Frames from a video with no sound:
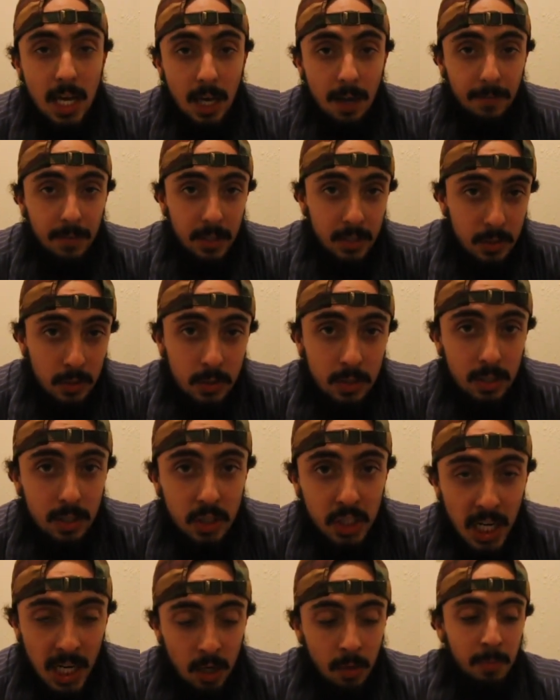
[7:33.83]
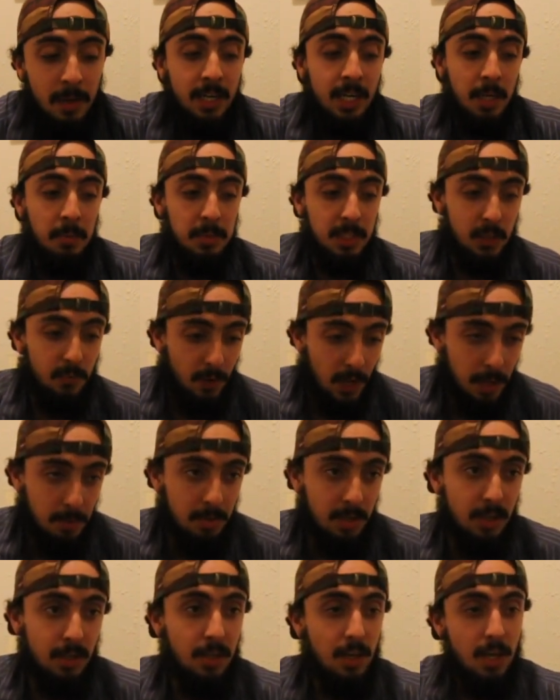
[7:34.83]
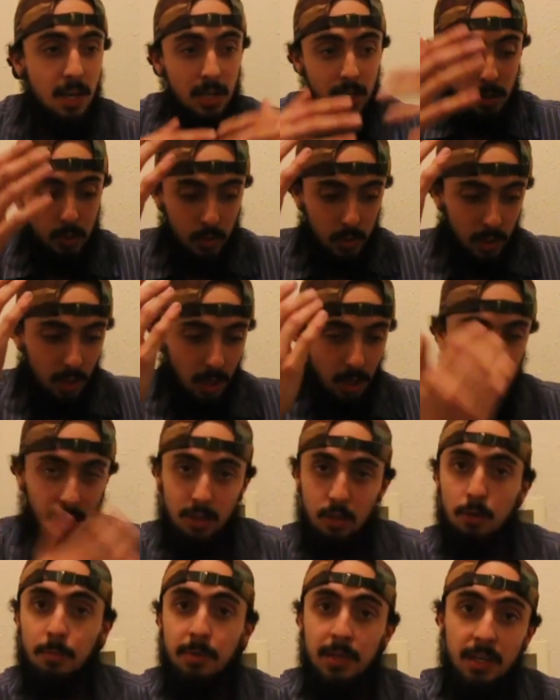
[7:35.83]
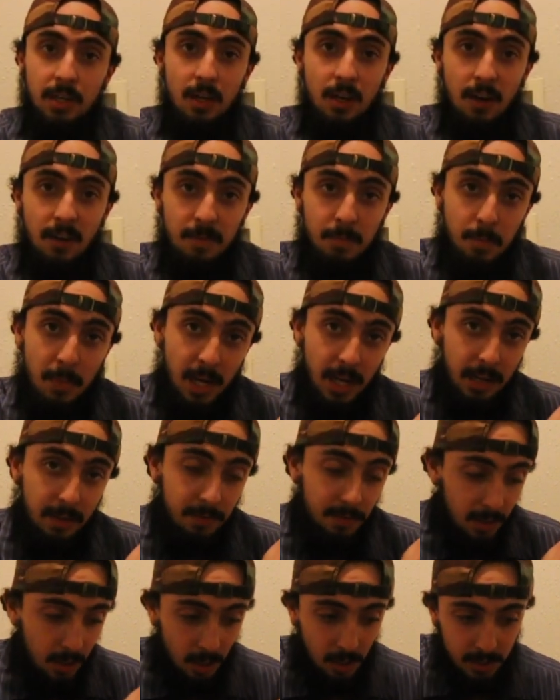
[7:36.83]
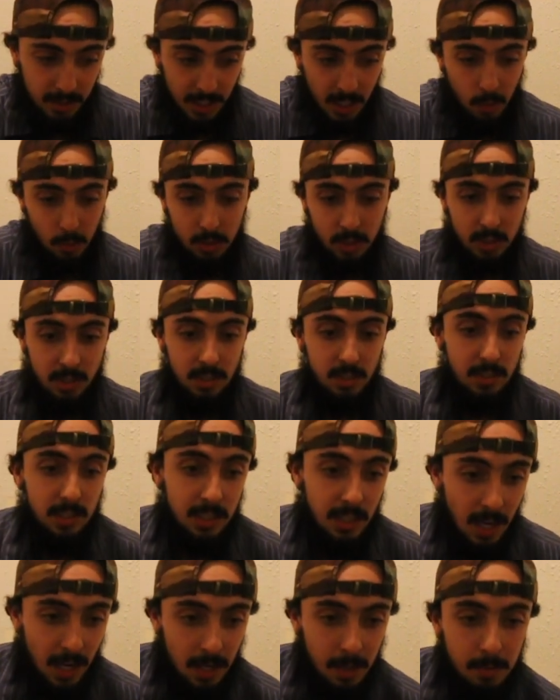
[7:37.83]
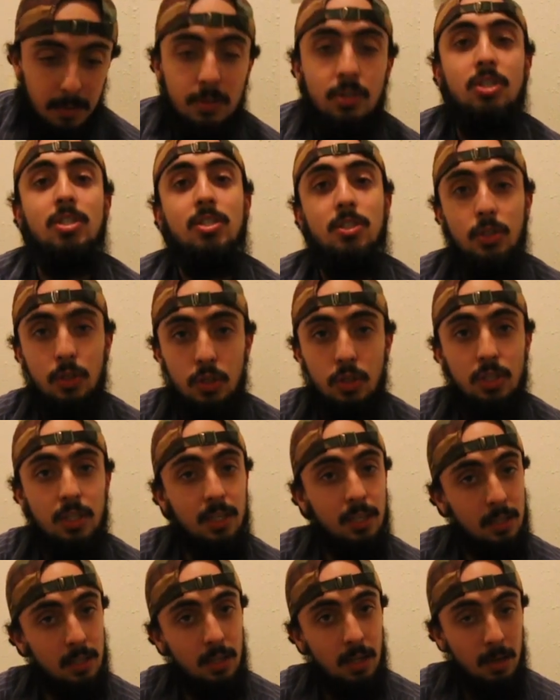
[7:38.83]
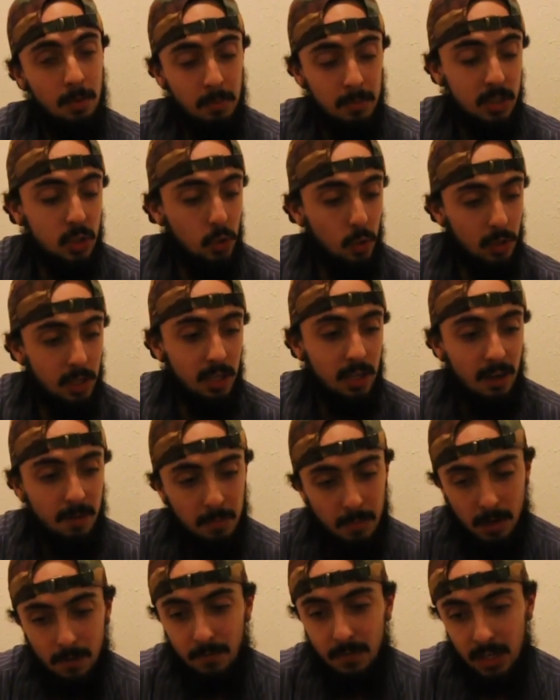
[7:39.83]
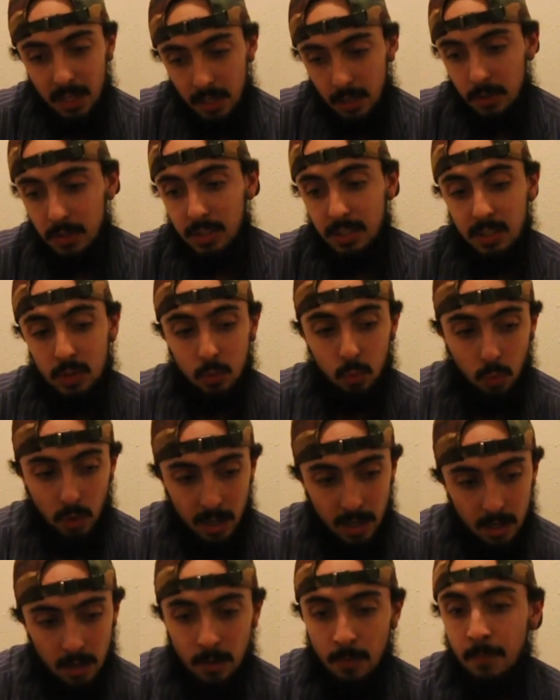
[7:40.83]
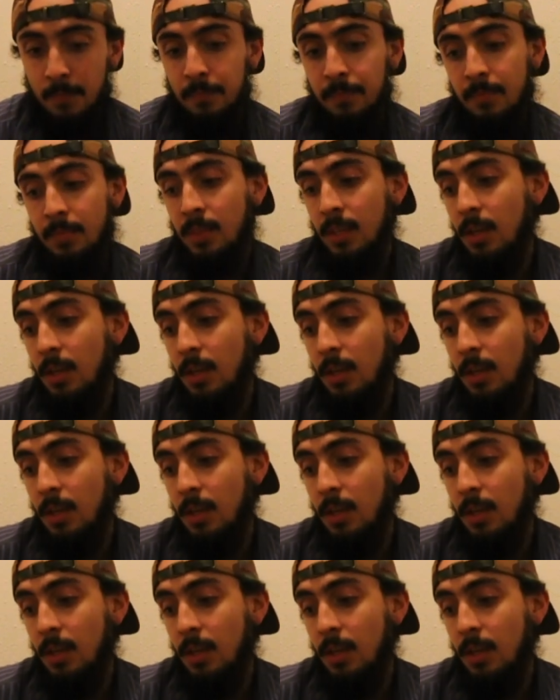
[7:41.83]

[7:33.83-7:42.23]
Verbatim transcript: If you're new to the channel, my name is Fabian. You saw a little bit of my fiance, which is Lisette. She's usually in a majority of my videos as well.